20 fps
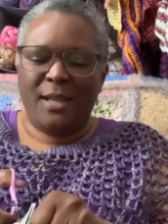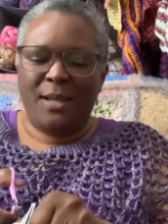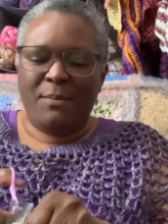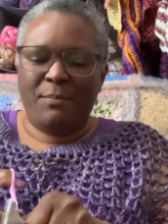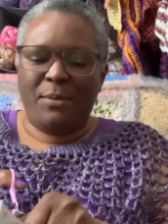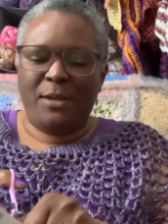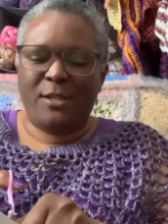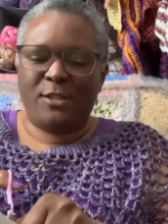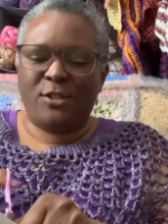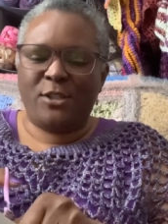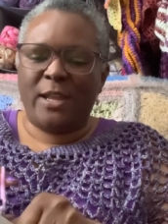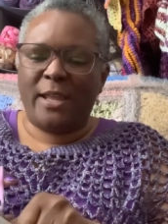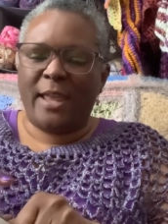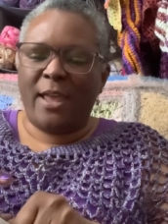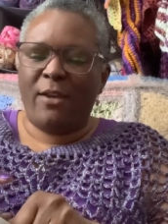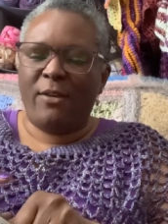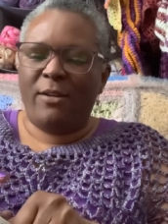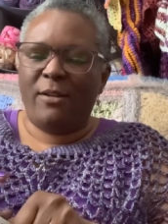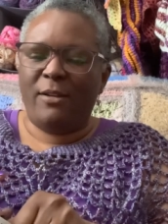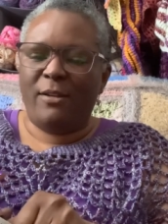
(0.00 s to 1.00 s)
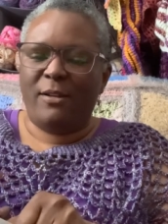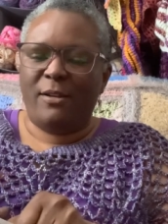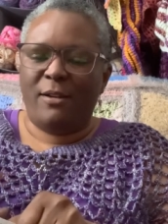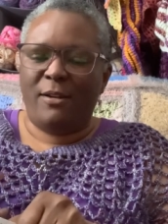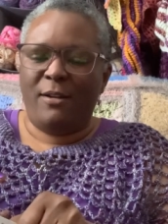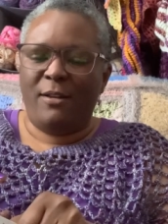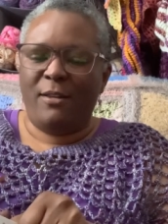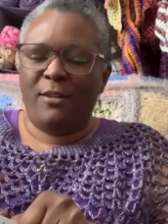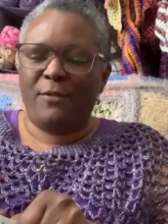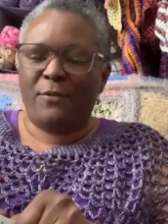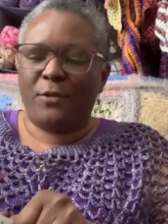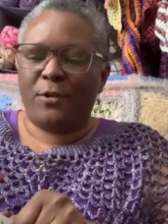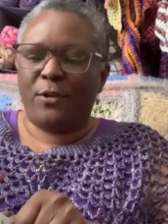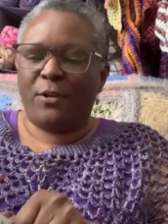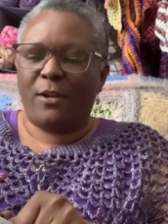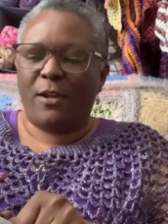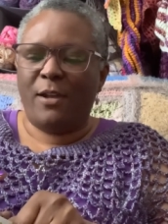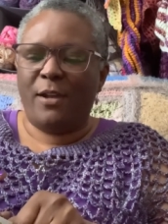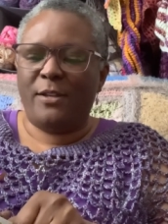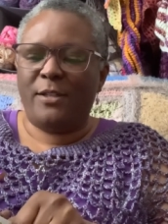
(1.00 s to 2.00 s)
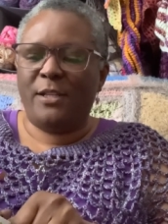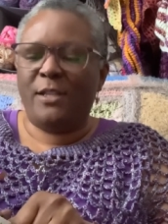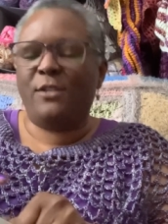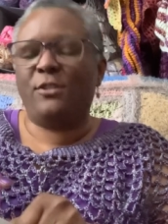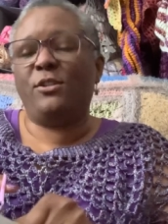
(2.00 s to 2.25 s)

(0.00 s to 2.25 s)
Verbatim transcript: Plus, check out all of her content.